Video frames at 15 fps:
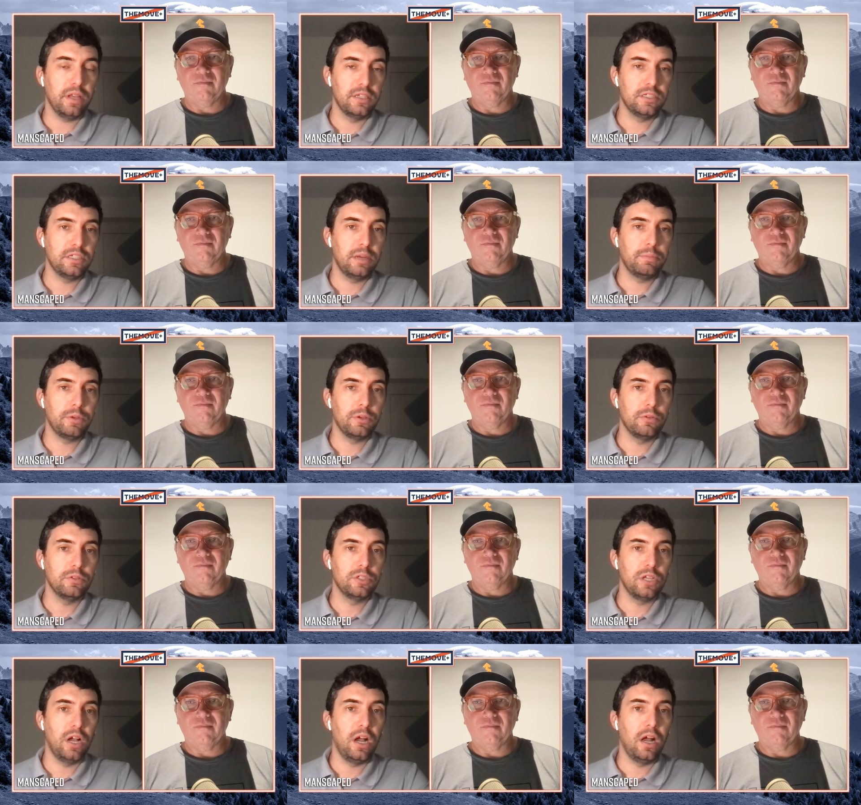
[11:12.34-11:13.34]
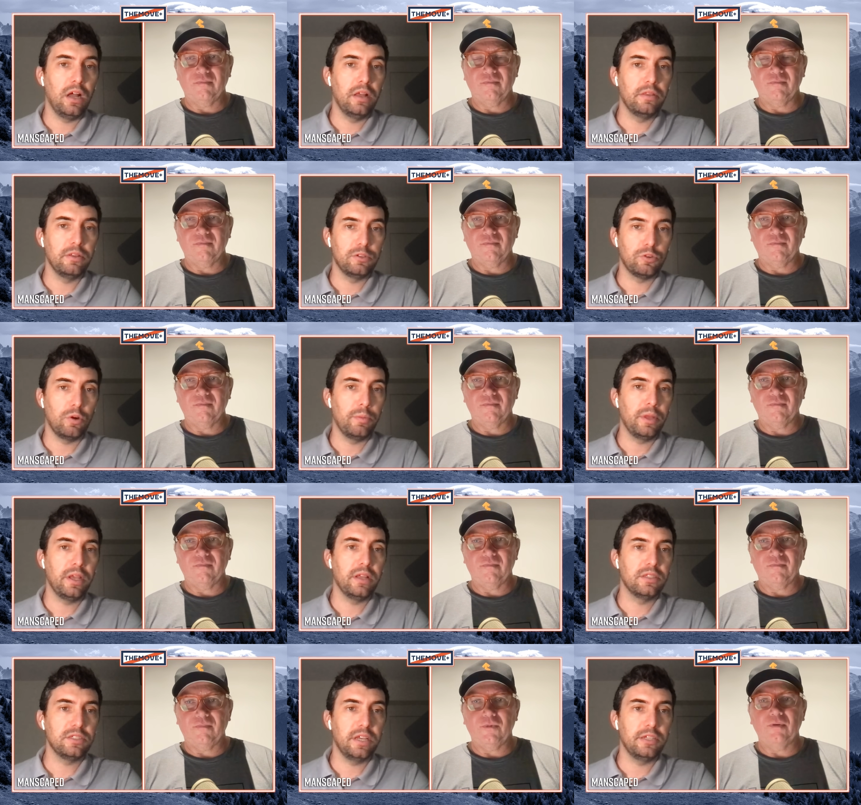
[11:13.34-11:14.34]
Speaker 1: as Sepp Kuss on the Tourmalet
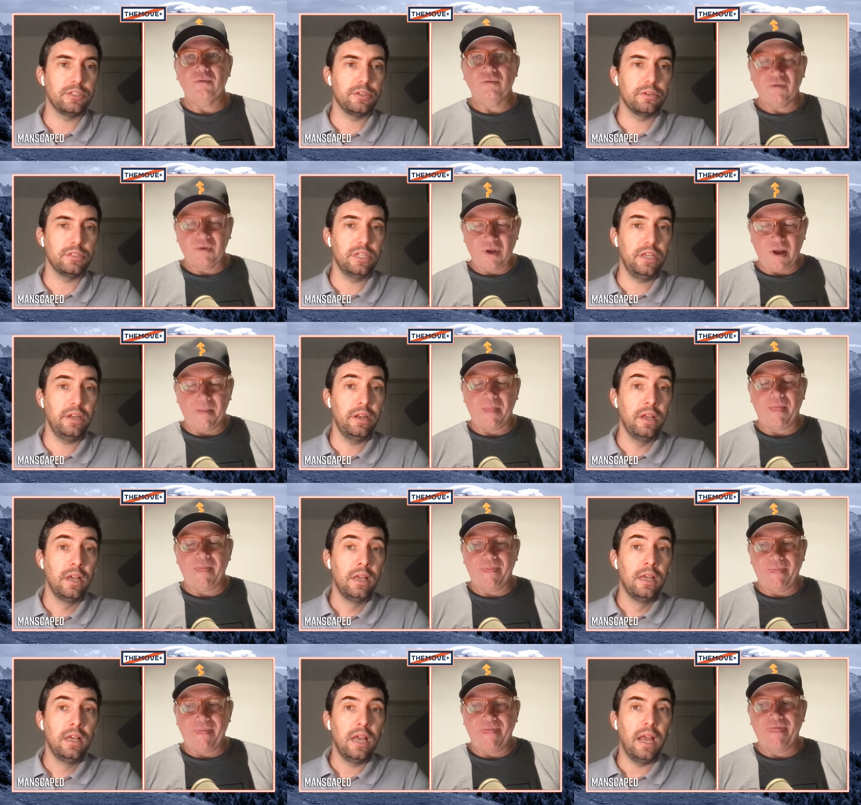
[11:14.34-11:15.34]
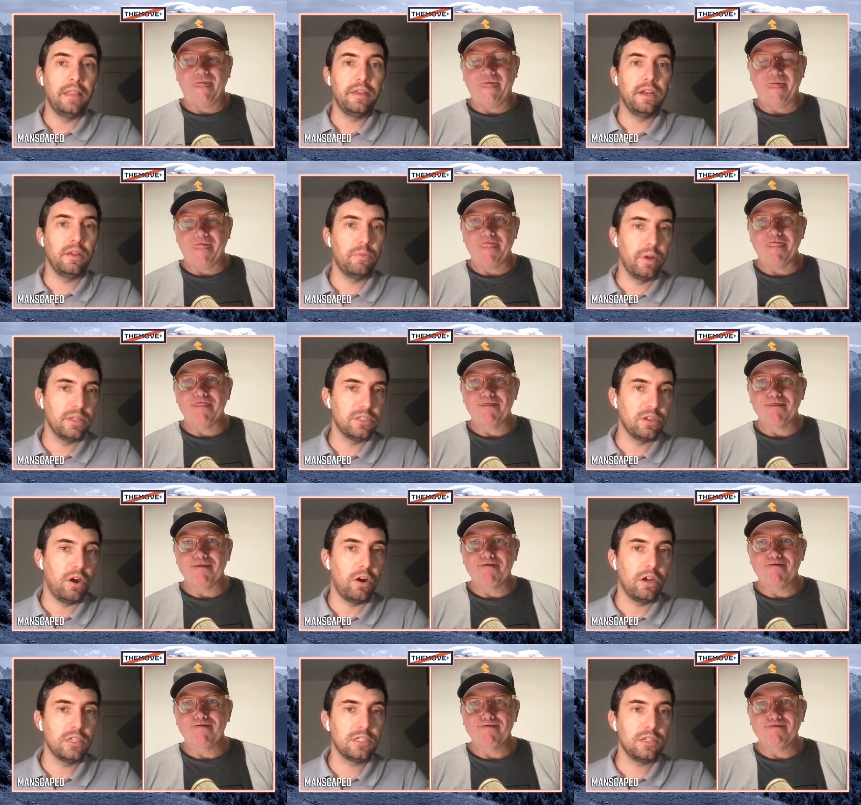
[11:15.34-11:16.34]
on stage 13. Yeah and then he wins the
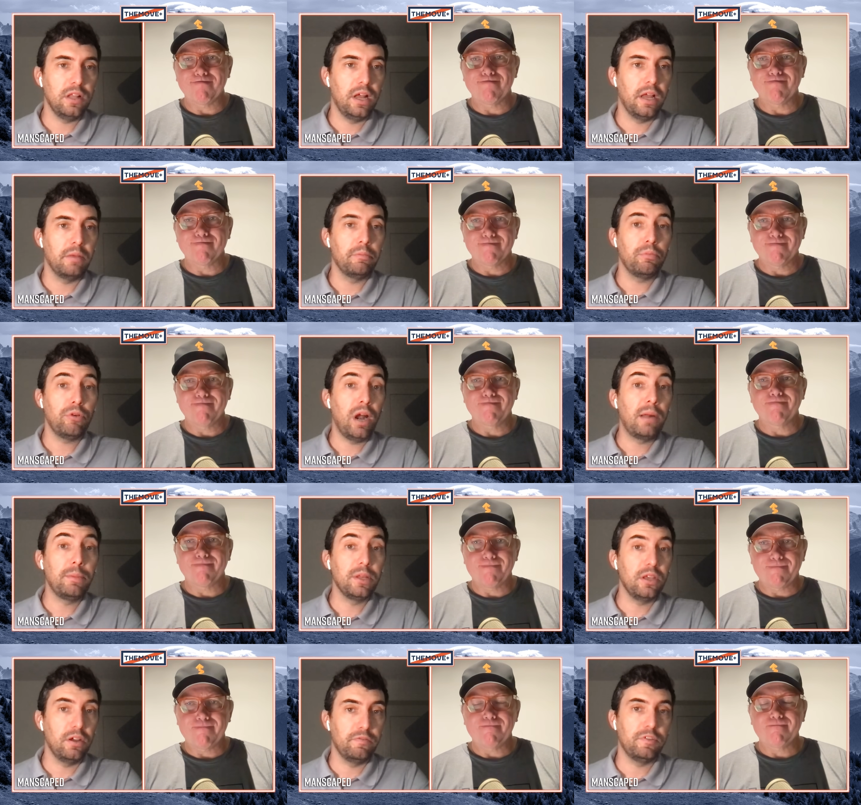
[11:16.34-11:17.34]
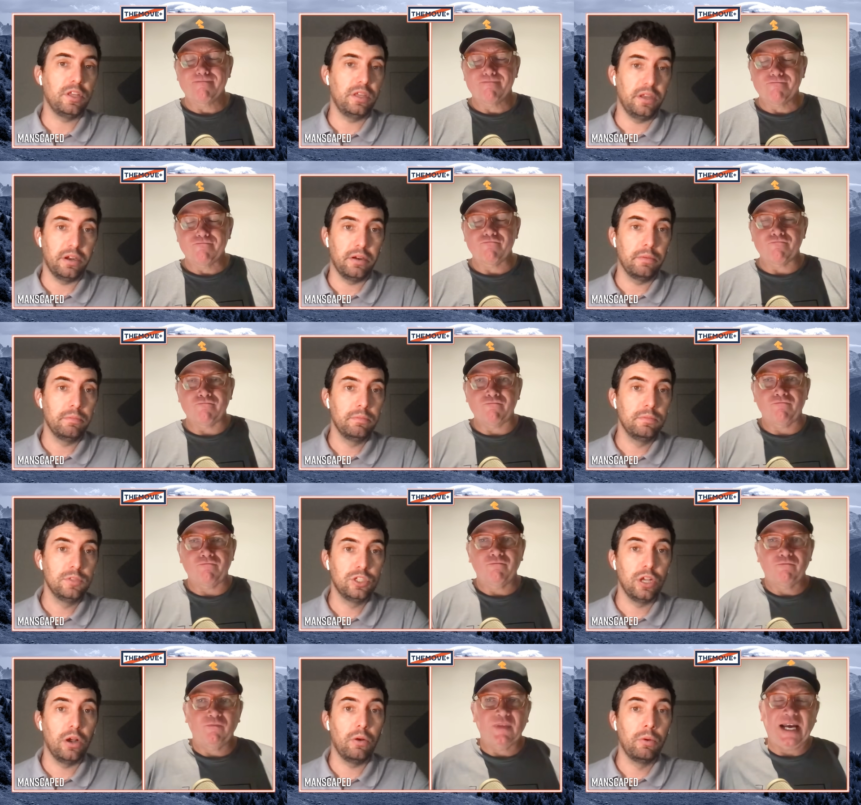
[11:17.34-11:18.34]
hardest climb probably of the year. Mm.
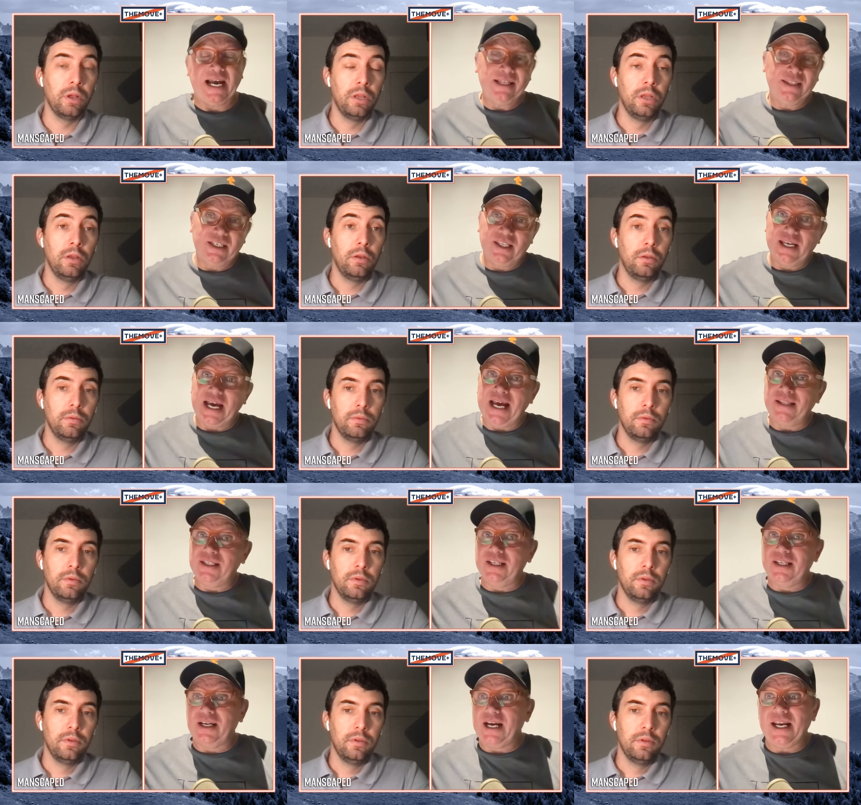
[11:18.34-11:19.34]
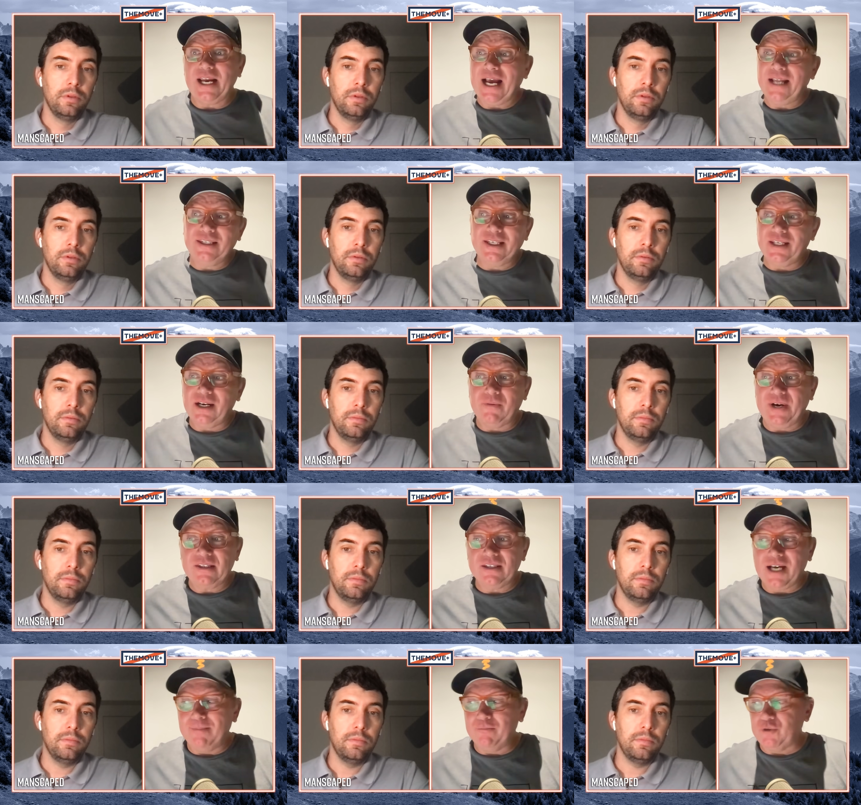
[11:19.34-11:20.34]
So
Speaker 2: and did and did a great and did a great
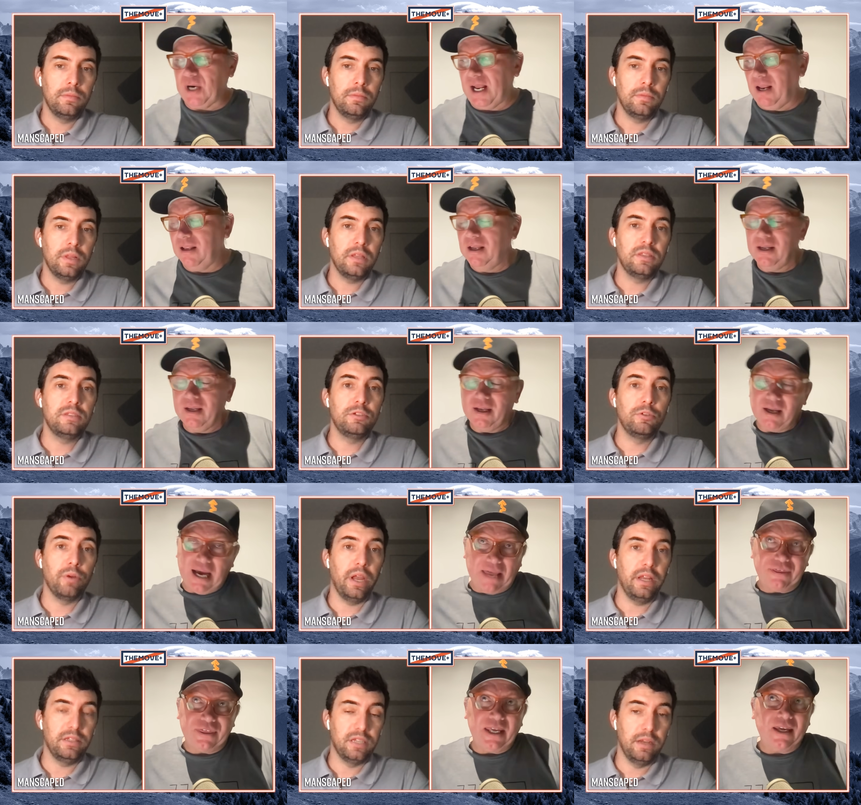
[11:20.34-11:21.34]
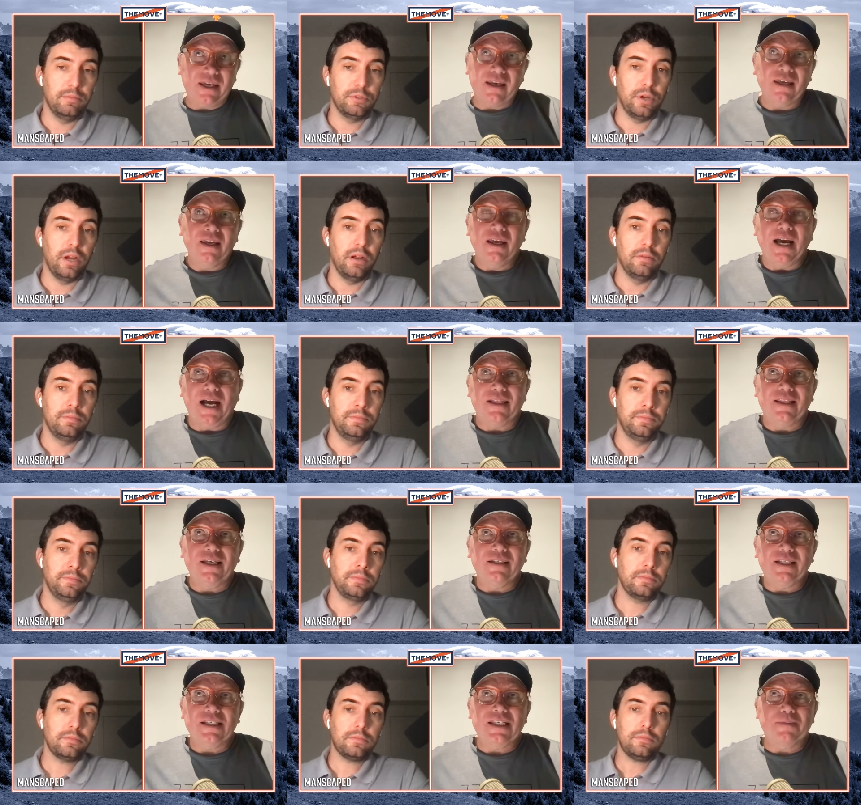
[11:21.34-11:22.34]
time trial. Great think, time trial. I think
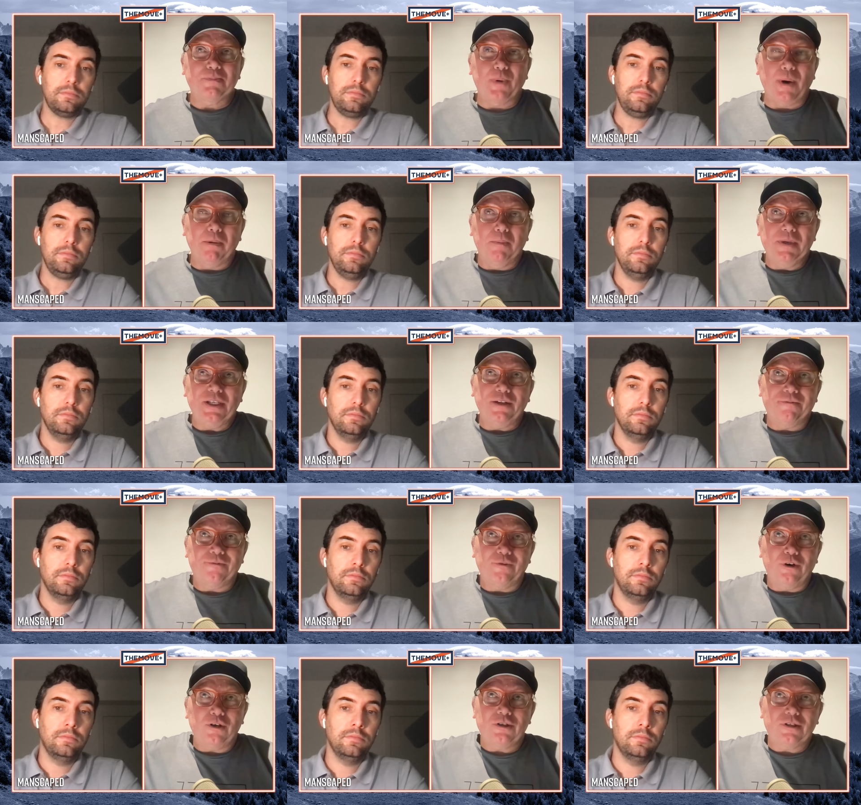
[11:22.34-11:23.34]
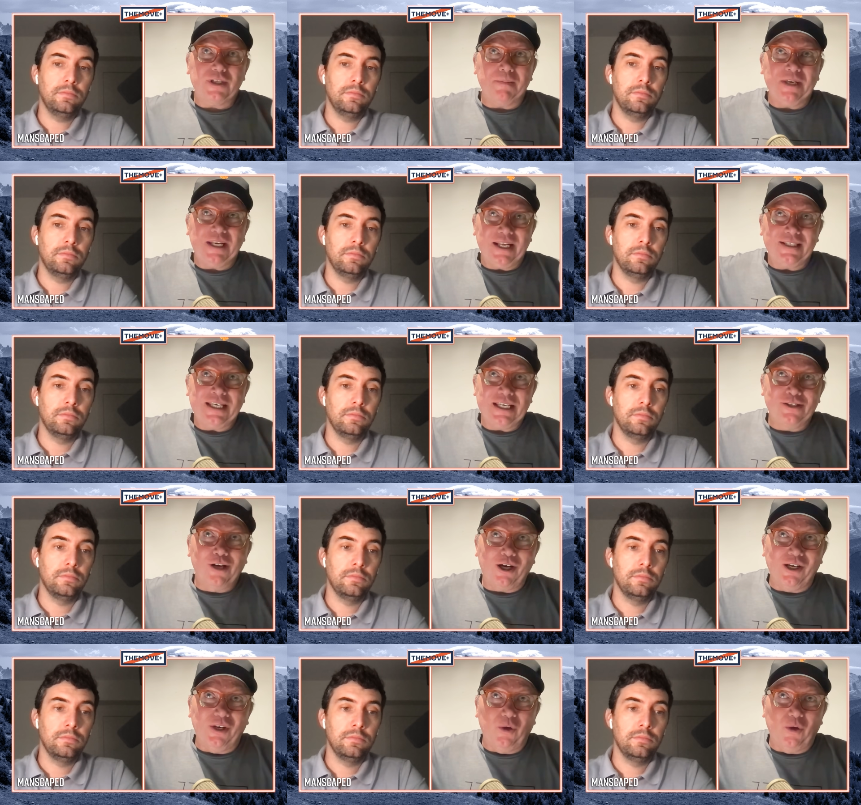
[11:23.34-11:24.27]
this is probably the first. I mean, and he's not going to